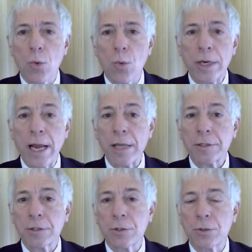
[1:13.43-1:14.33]
When
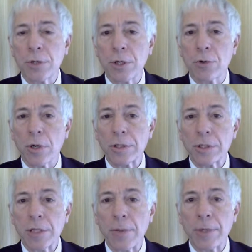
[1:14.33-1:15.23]
asked during
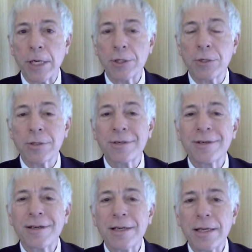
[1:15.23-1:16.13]
cross-examination,
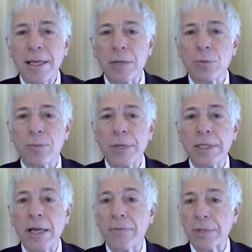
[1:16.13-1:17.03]
it will be
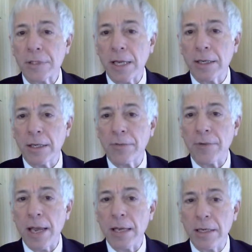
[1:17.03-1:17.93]
devastating
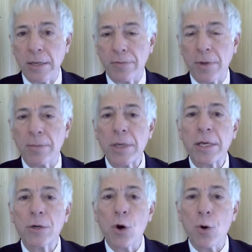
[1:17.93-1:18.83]
if any of them
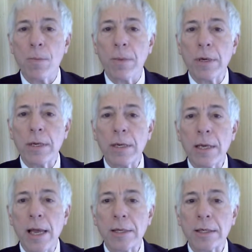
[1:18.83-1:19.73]
hit home
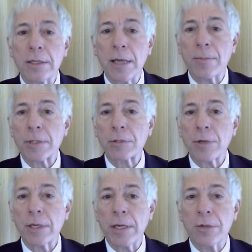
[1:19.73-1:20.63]
and can
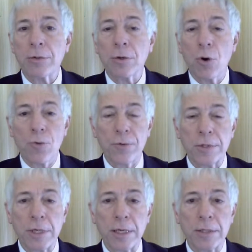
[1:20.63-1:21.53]
demonstrate either
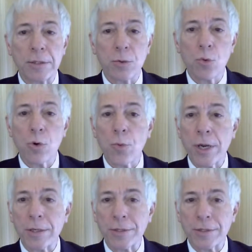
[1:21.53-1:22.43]
oversights or
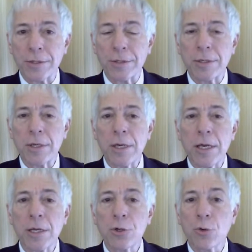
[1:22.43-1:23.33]
weaknesses
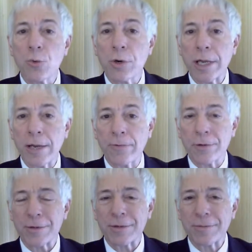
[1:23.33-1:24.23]
in your work
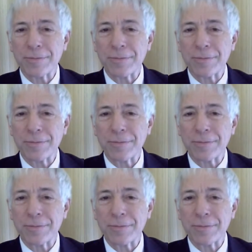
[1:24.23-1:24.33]
effort.